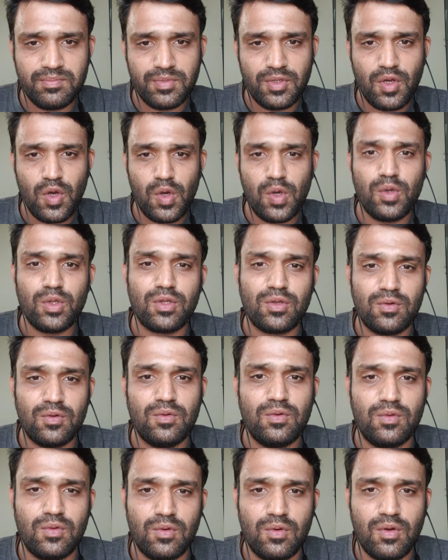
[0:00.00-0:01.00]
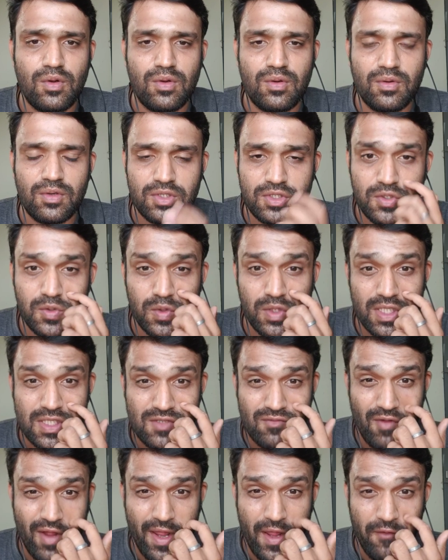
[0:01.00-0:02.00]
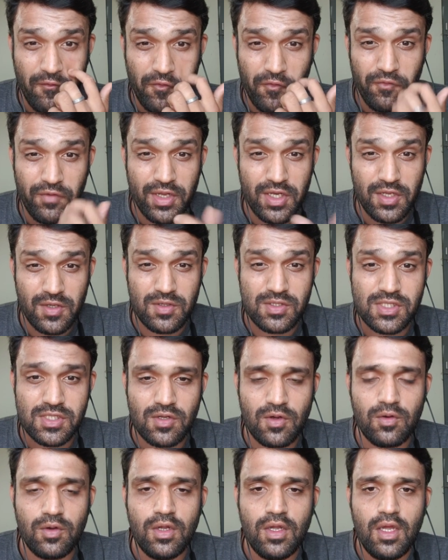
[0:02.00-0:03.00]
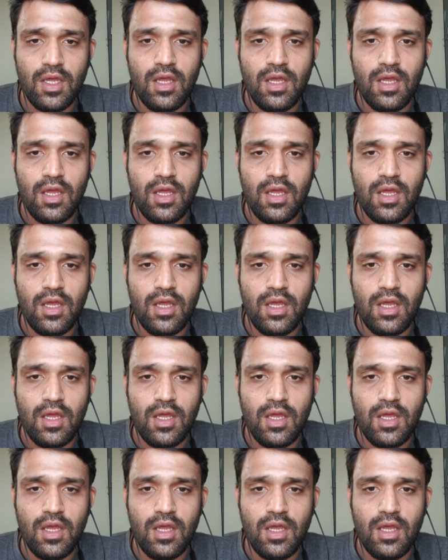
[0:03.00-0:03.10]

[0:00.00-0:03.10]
go through do this via video. So